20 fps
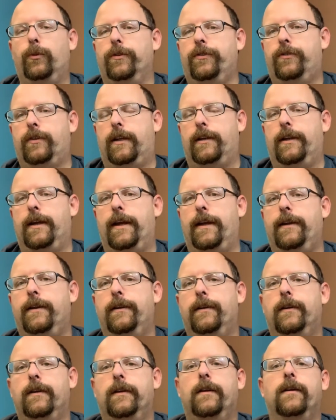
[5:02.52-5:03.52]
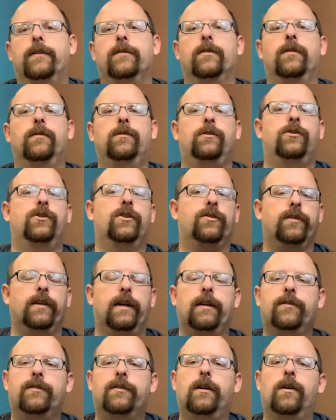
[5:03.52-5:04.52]
Sunday. So you just
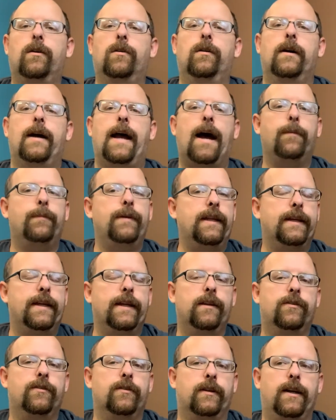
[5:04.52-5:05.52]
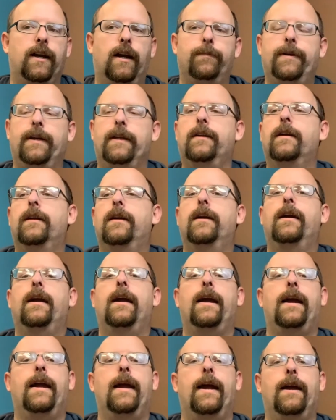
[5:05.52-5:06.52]
let us know how many kids are coming,
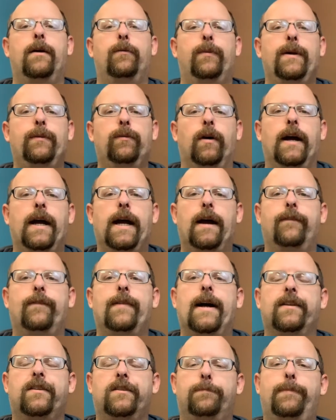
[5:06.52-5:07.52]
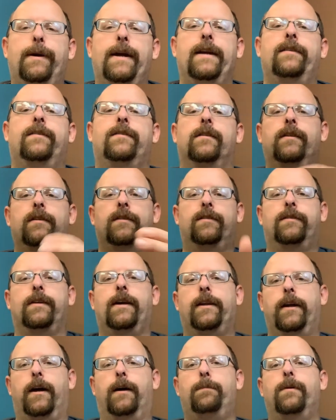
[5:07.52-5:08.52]
and we will have that space
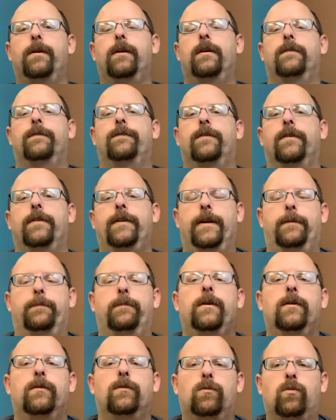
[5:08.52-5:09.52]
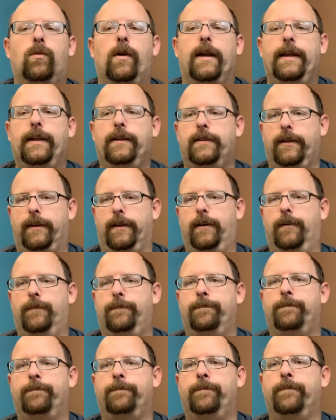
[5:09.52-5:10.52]
set up for them ready to go.
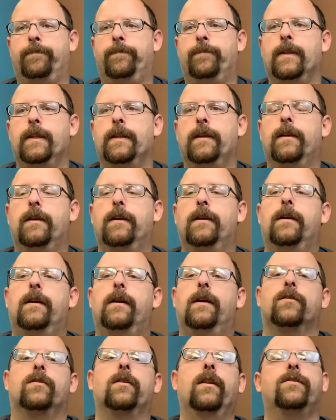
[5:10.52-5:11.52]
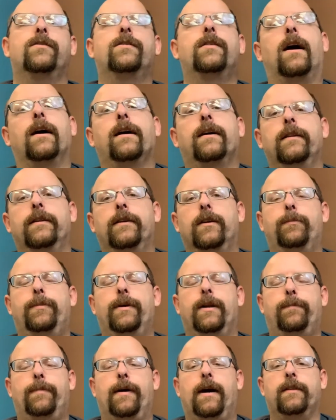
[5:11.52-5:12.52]
So let's talk a little
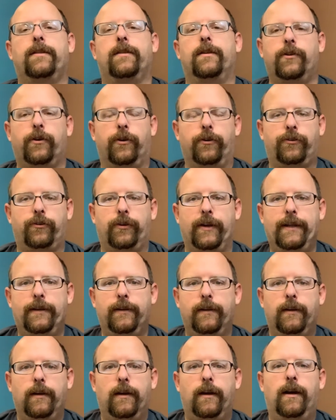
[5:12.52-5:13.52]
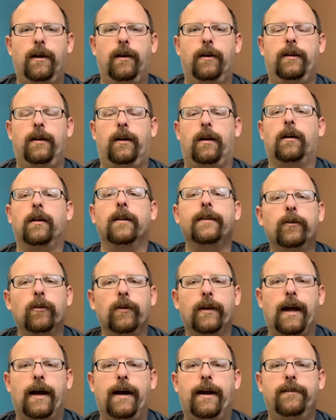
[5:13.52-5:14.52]
bit about the nursery, our little
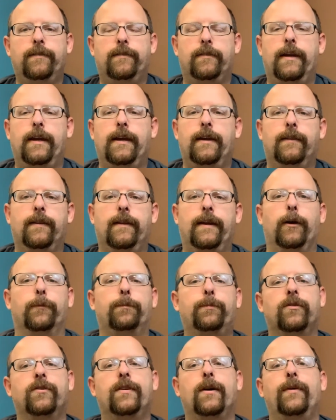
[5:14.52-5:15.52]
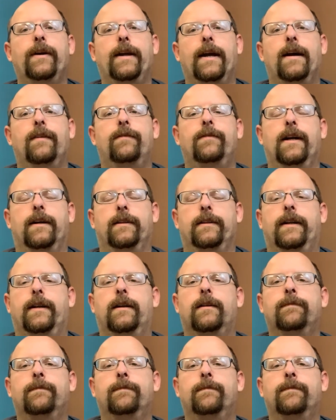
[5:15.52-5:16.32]
guys, and the helpers that we have down there.